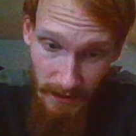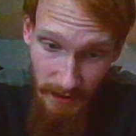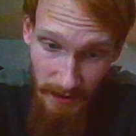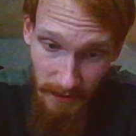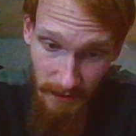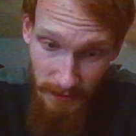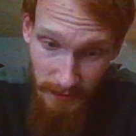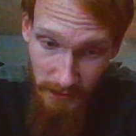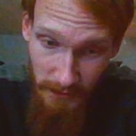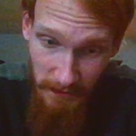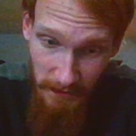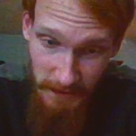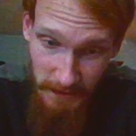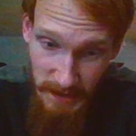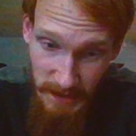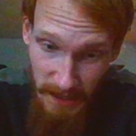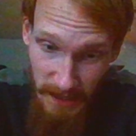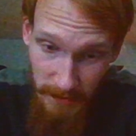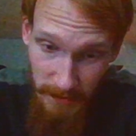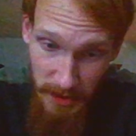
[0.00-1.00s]
3
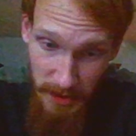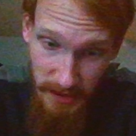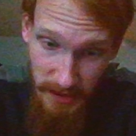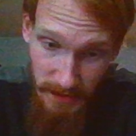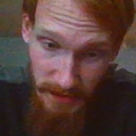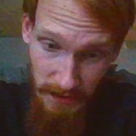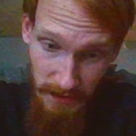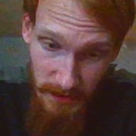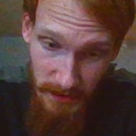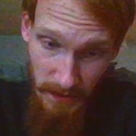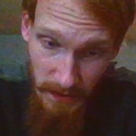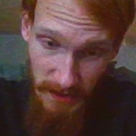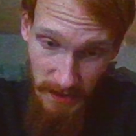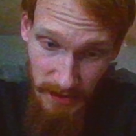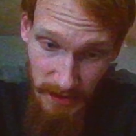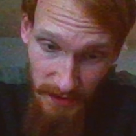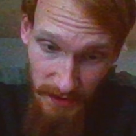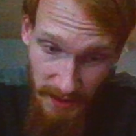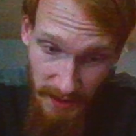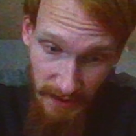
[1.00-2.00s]
receptions for 22
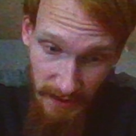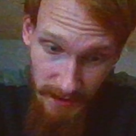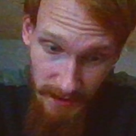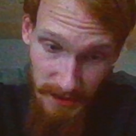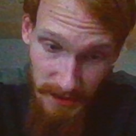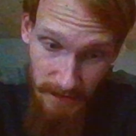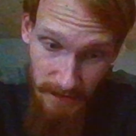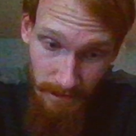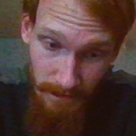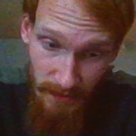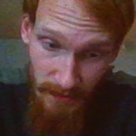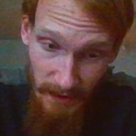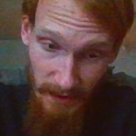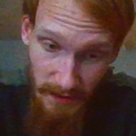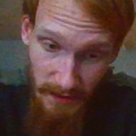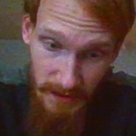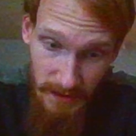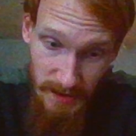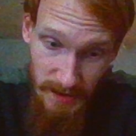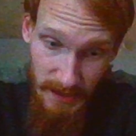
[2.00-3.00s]
yards.
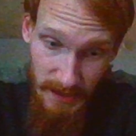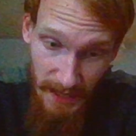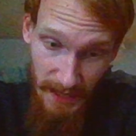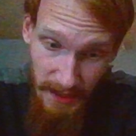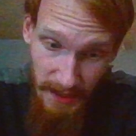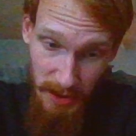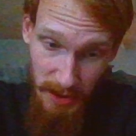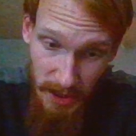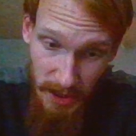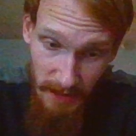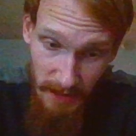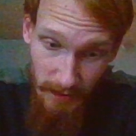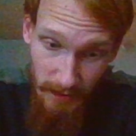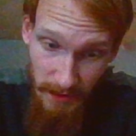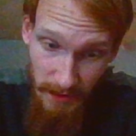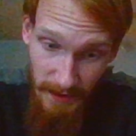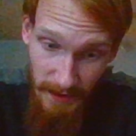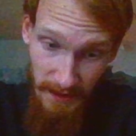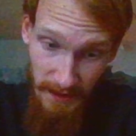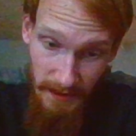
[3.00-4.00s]
Zach
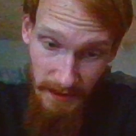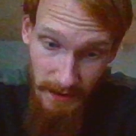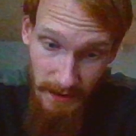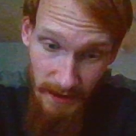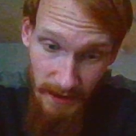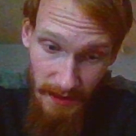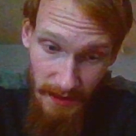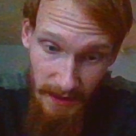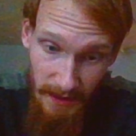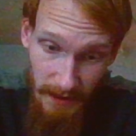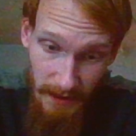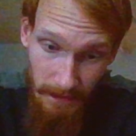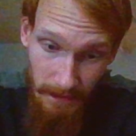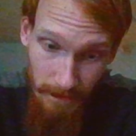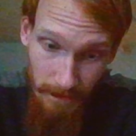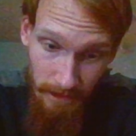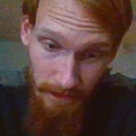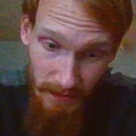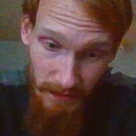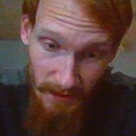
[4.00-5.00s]
Charbonnet had
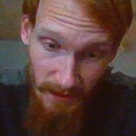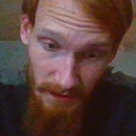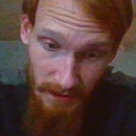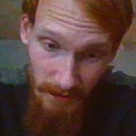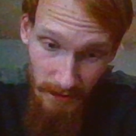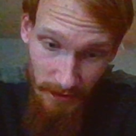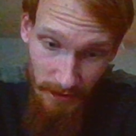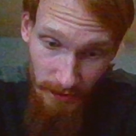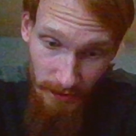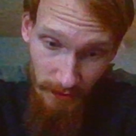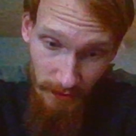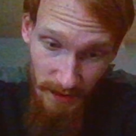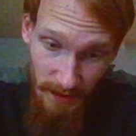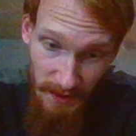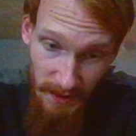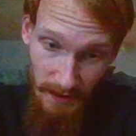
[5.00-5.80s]
3